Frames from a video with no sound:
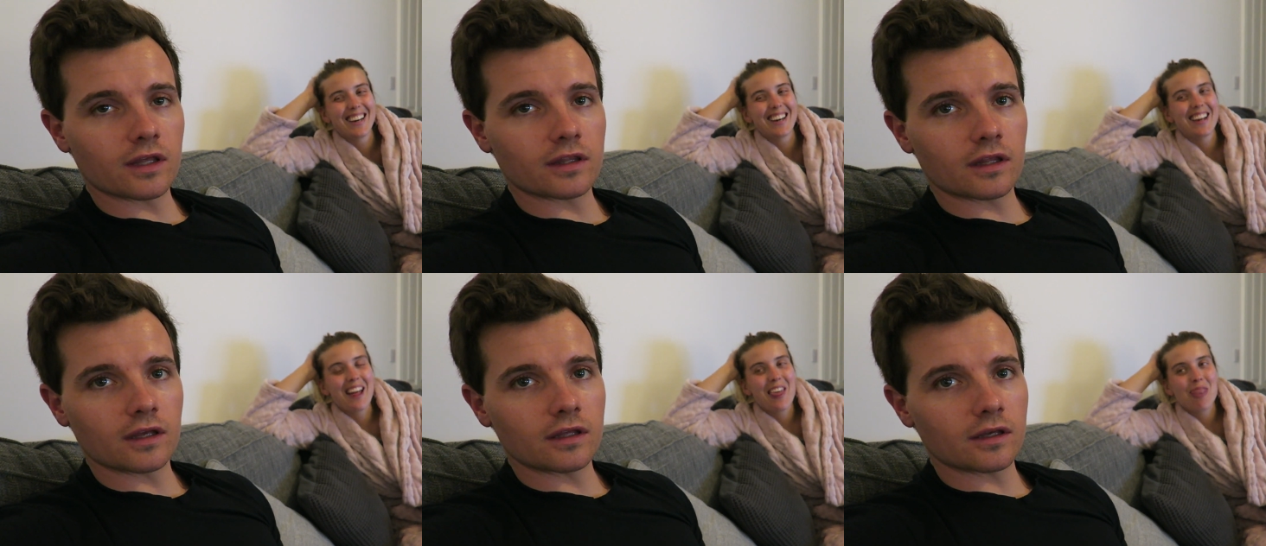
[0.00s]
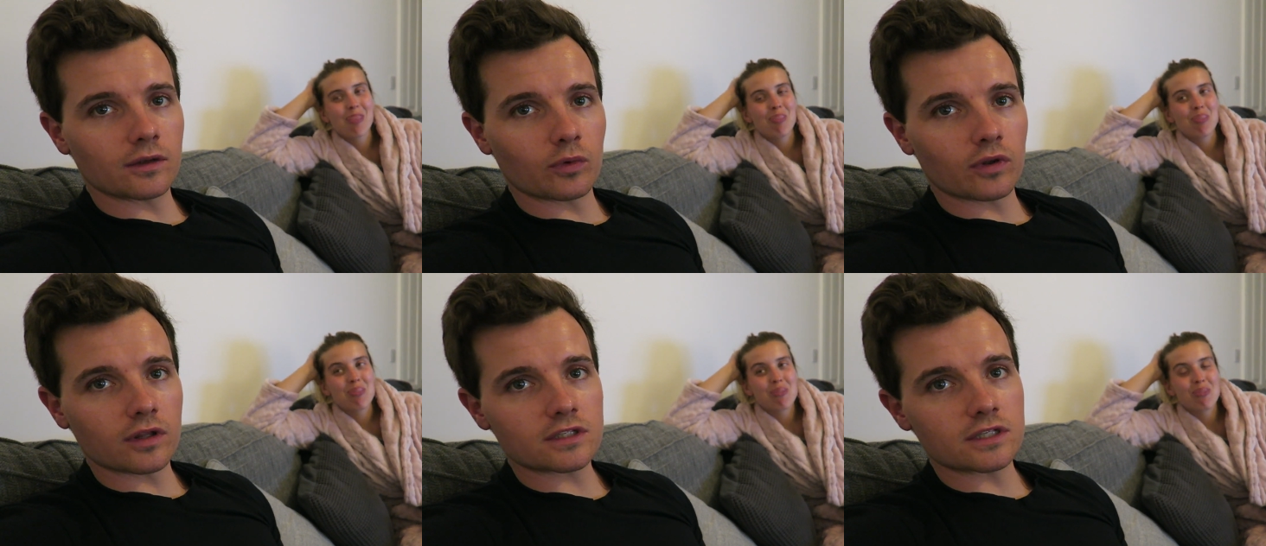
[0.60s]
Speaker 1: They, they in
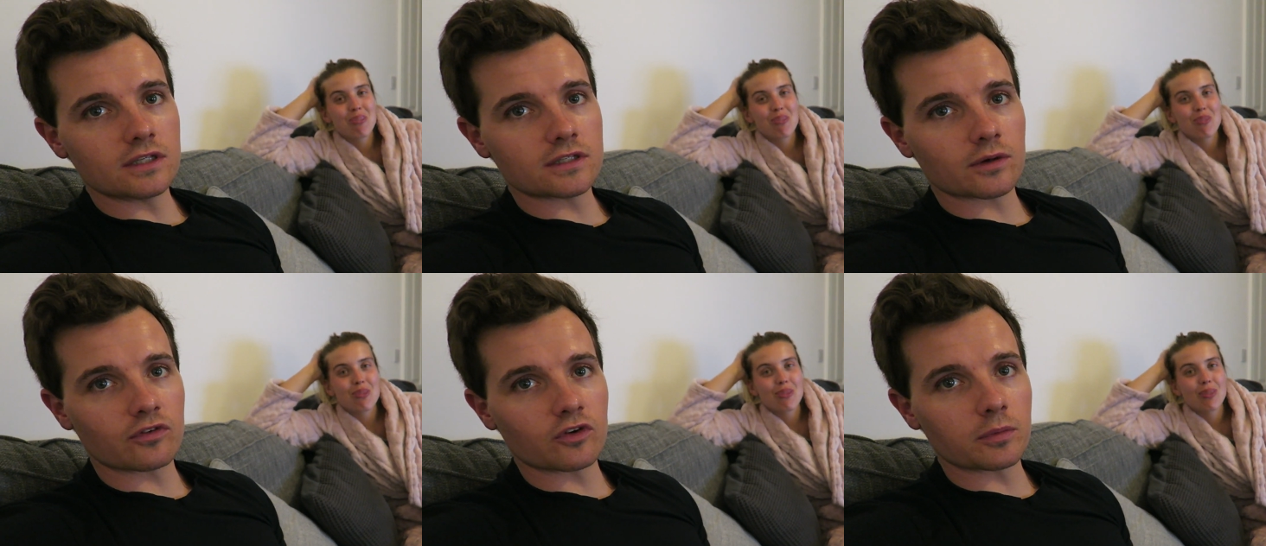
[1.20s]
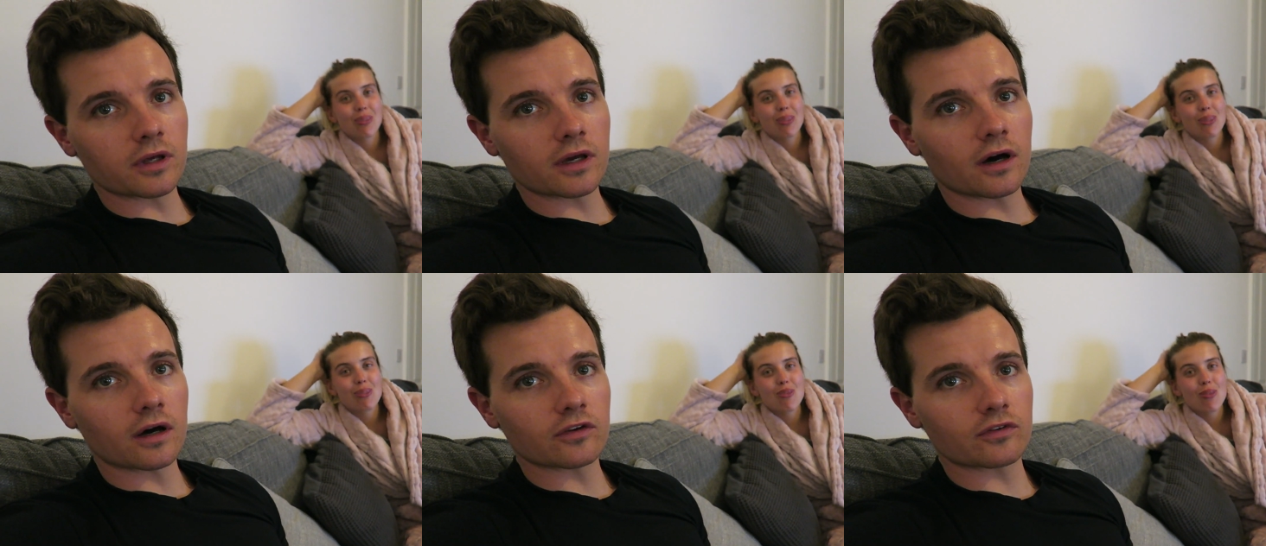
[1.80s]
one of the scenes they were filming in
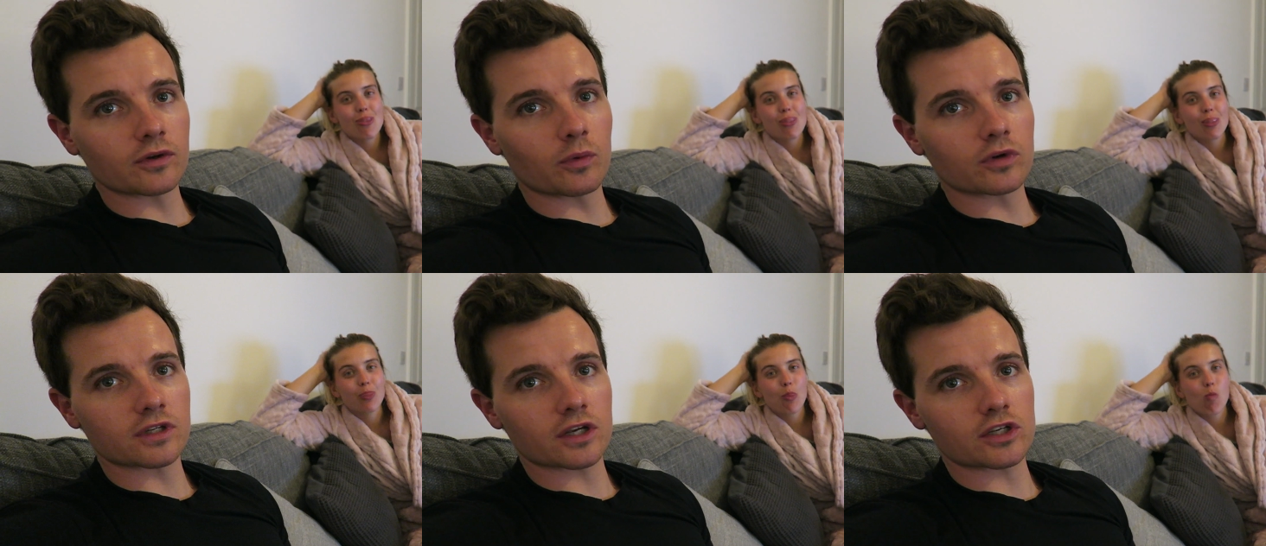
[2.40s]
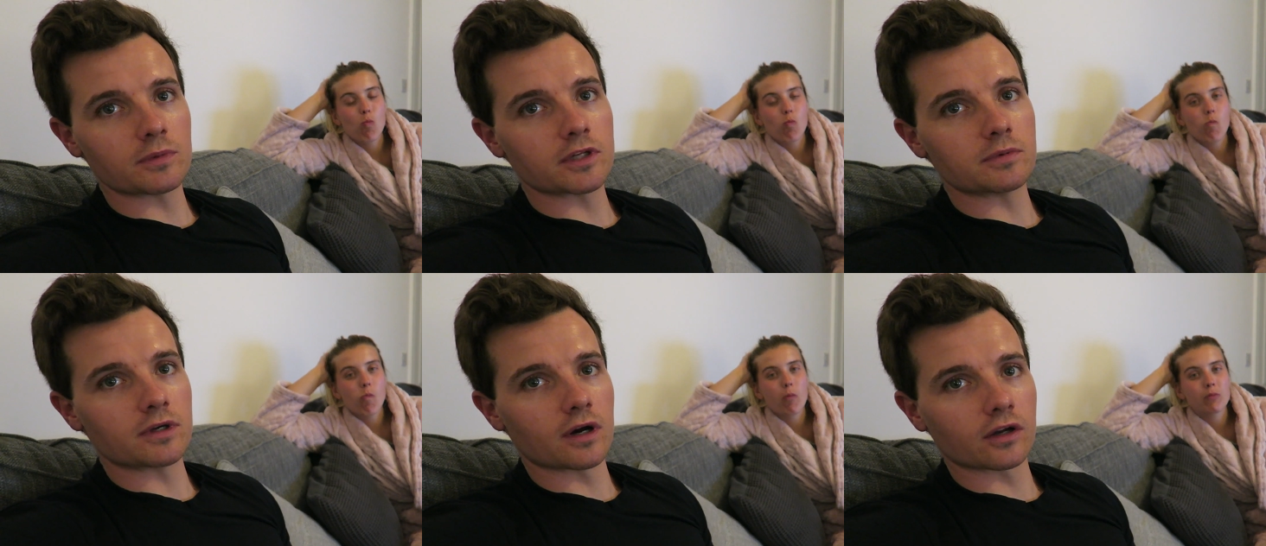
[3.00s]
Cardiff, and it wasn't actually meant
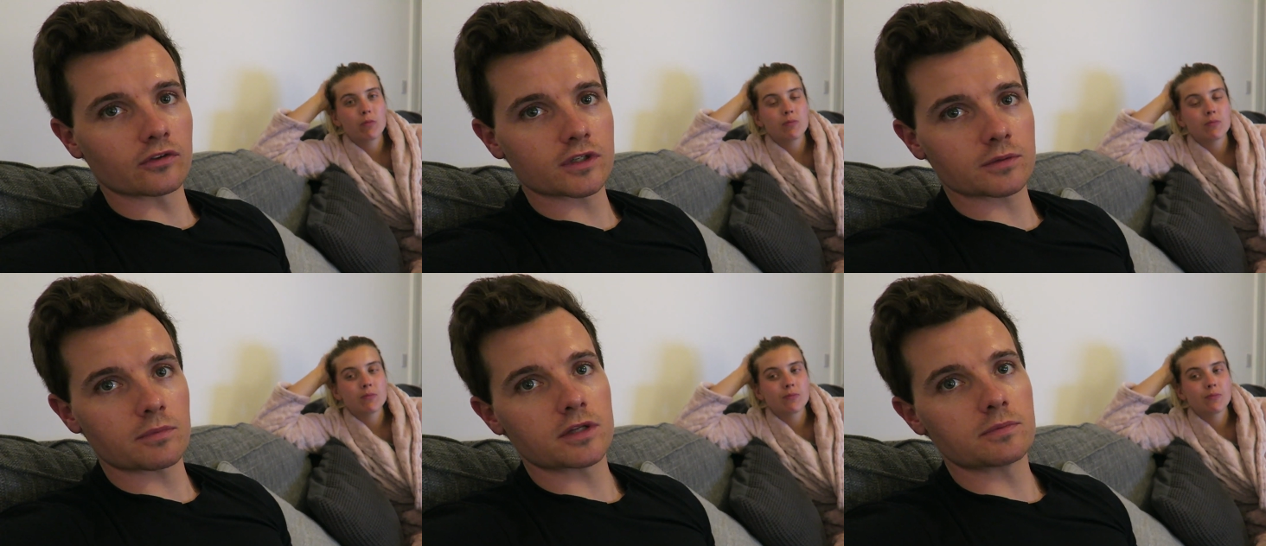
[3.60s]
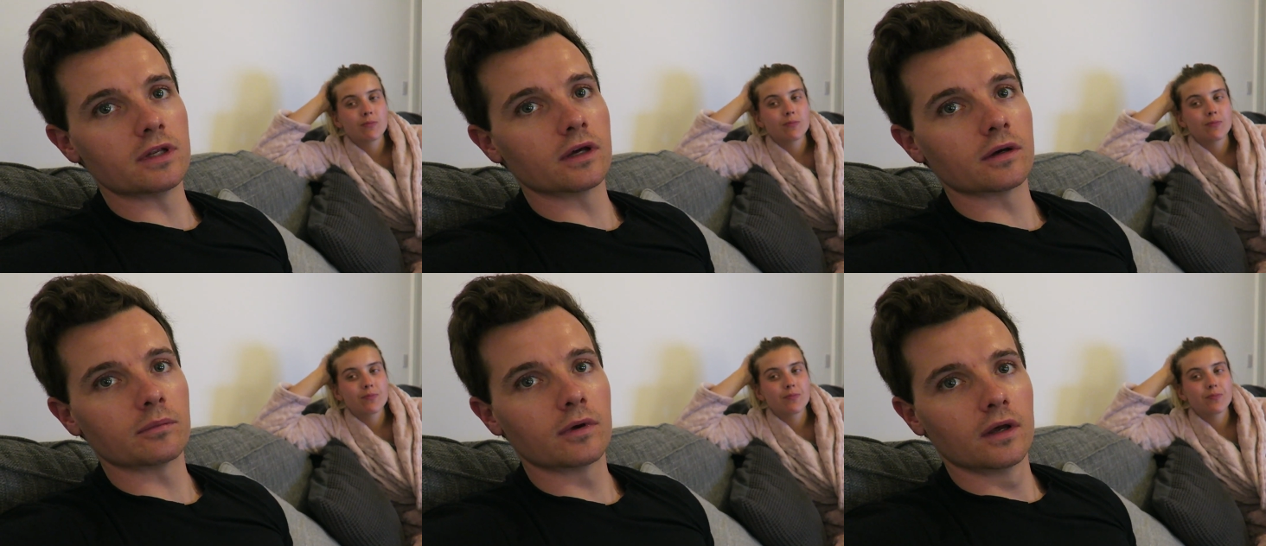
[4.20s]
to be Cardiff. So it was meant to be
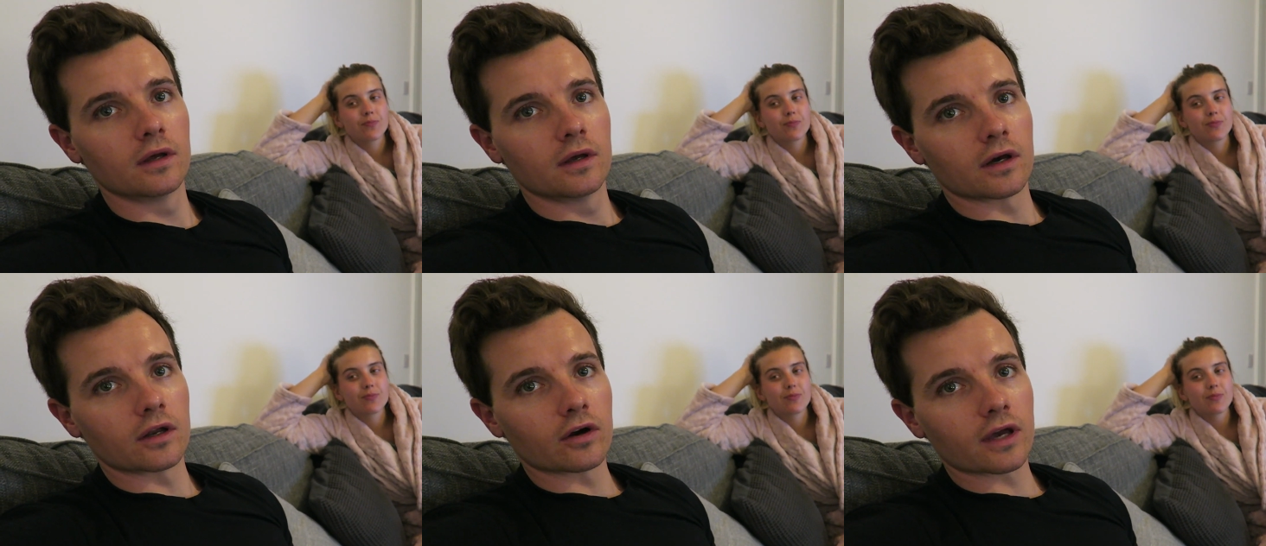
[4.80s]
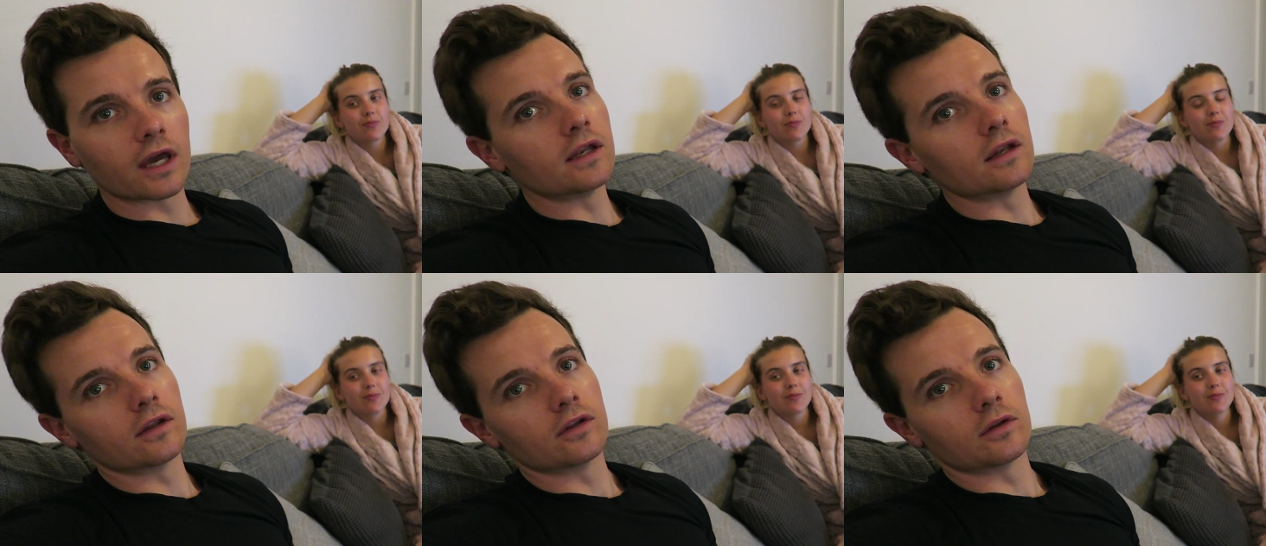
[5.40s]
um, an
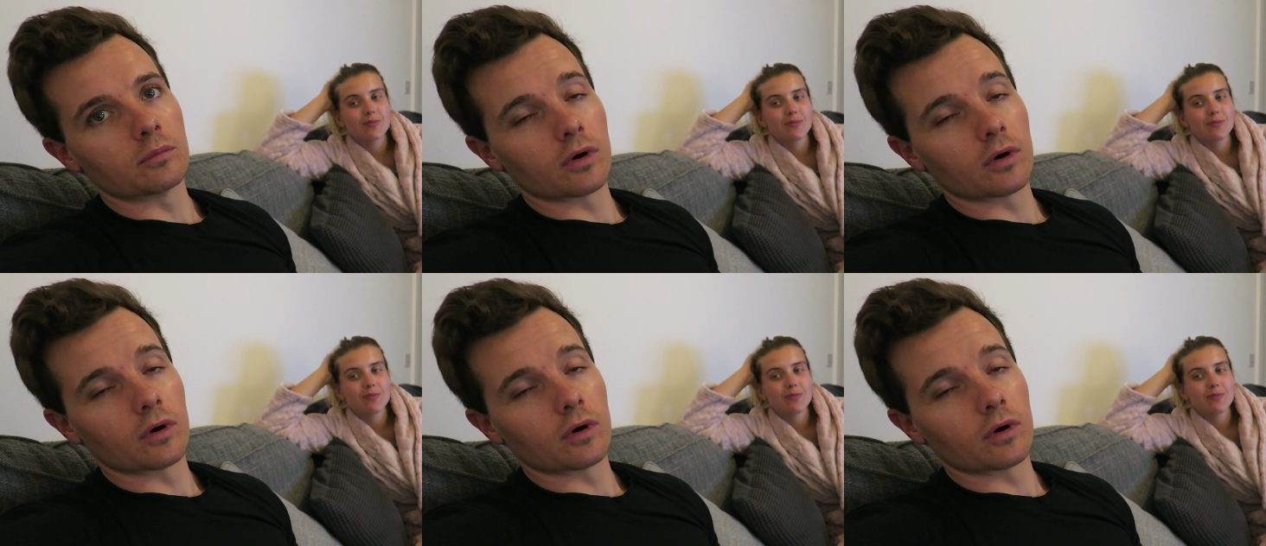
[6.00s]
arcade in London.